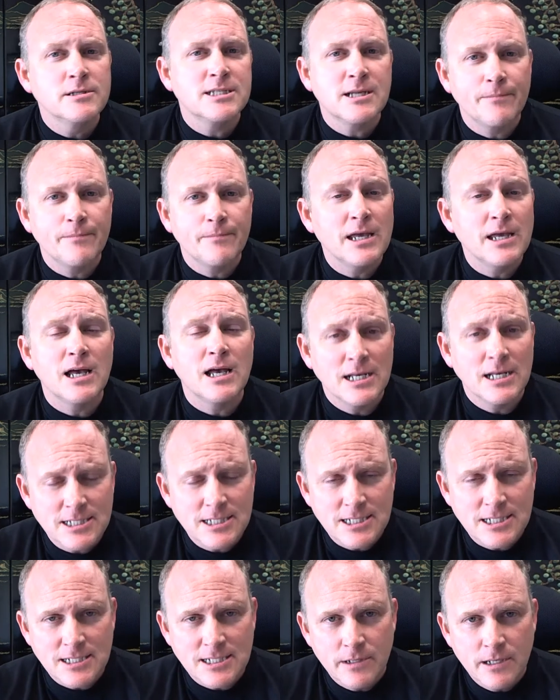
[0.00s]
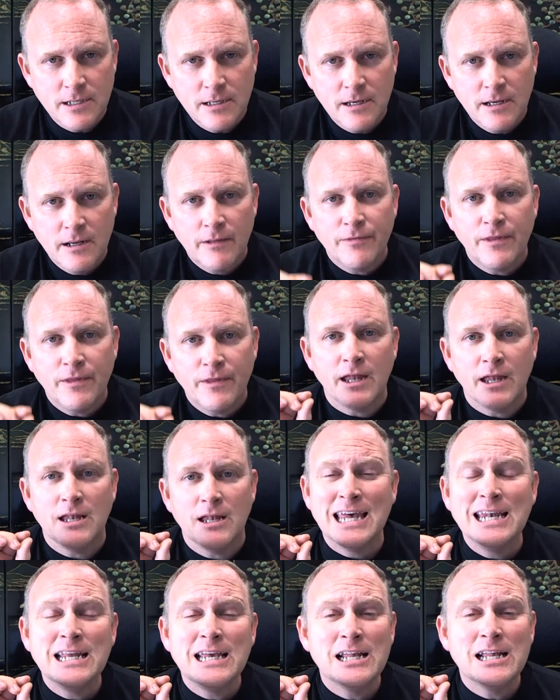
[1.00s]
something custom that
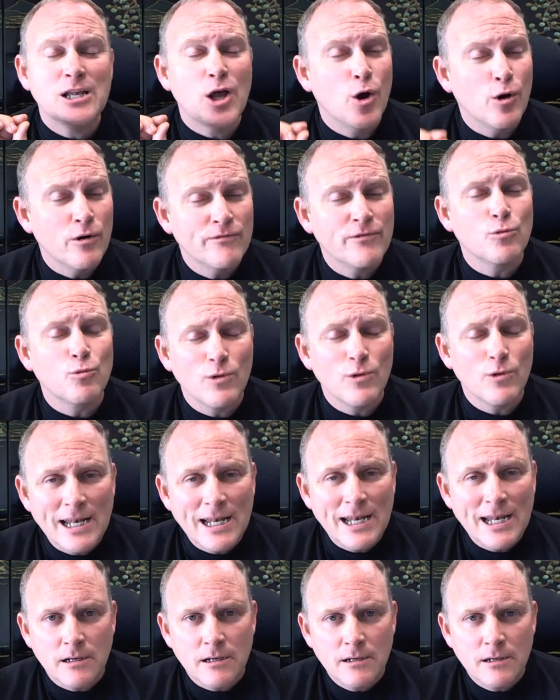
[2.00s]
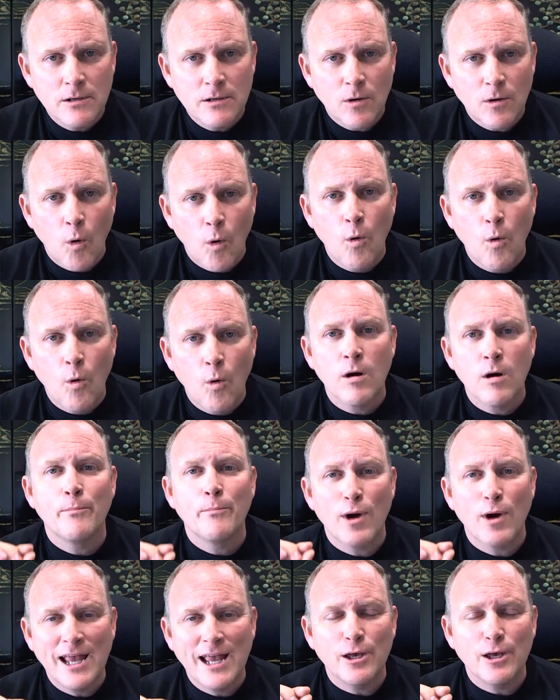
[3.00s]
then get overwritten or
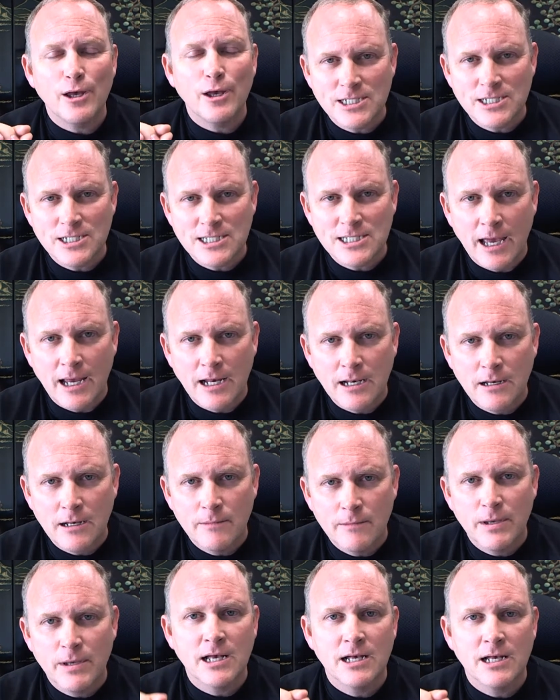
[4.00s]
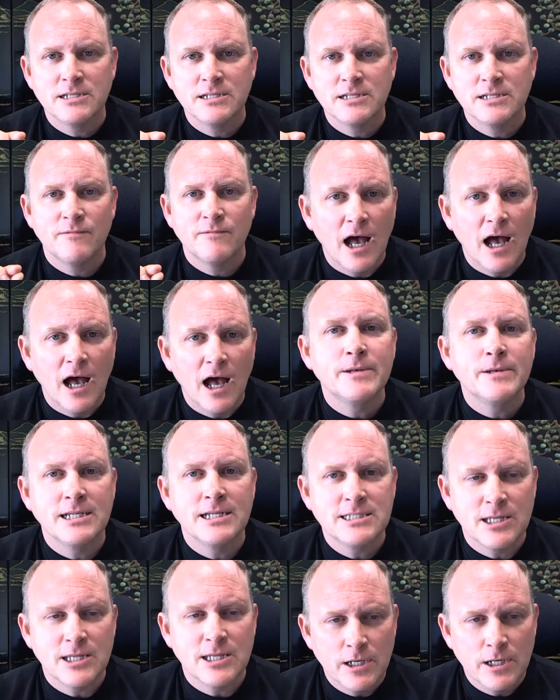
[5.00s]
break your site because of the
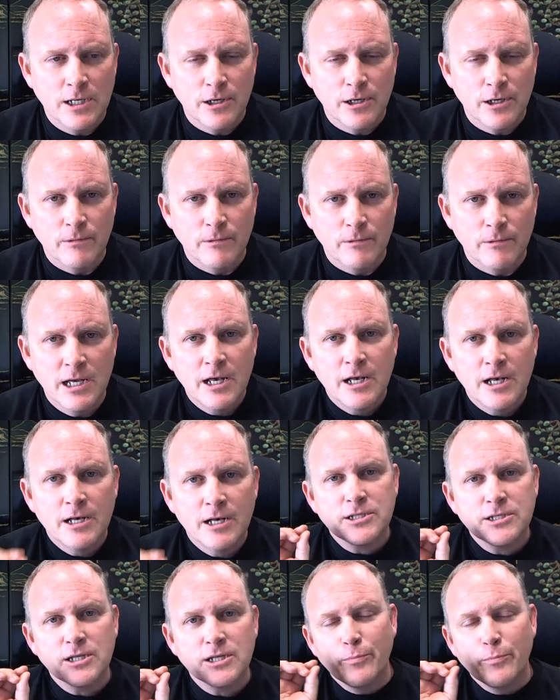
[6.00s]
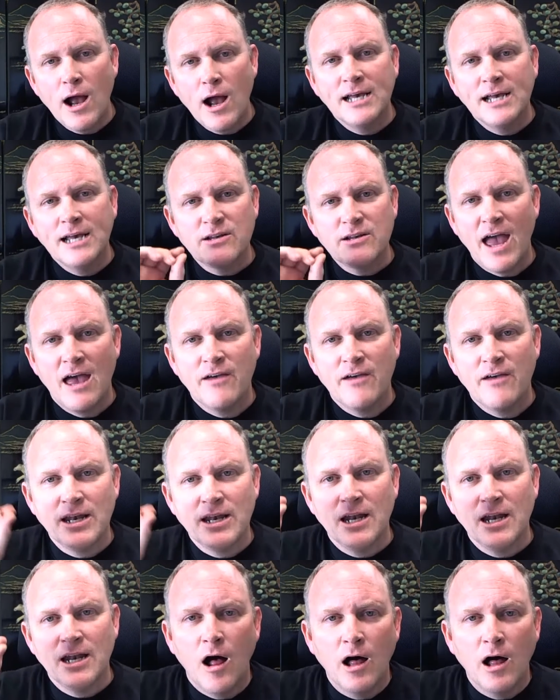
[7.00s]
updates that we do. So the price of having
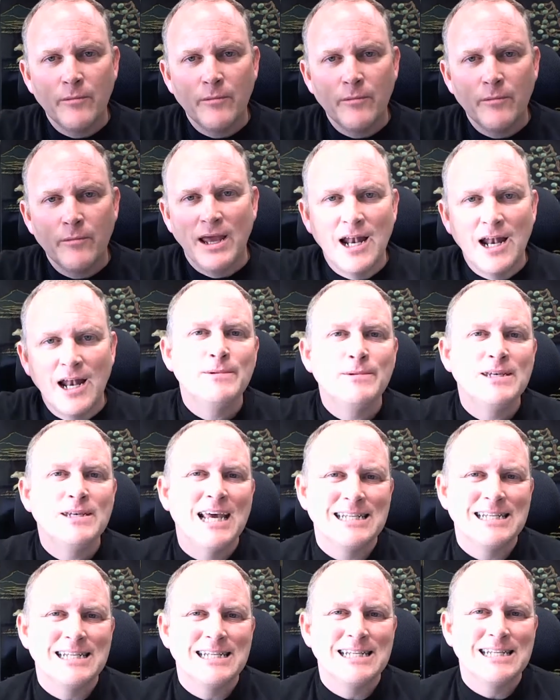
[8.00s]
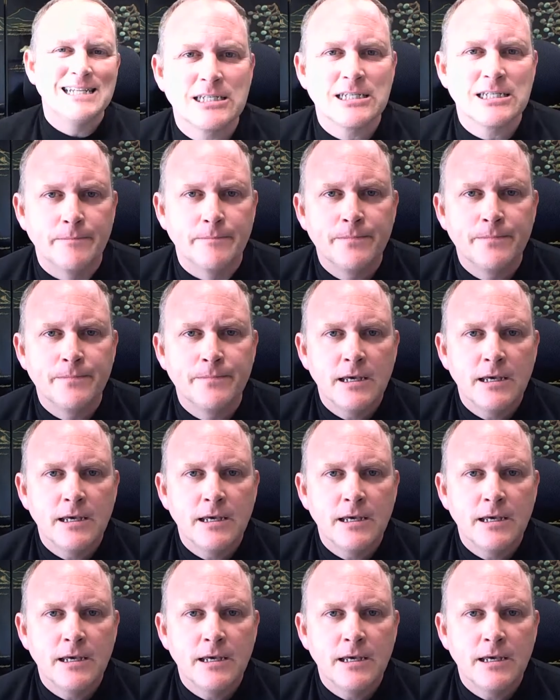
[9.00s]
an automated update system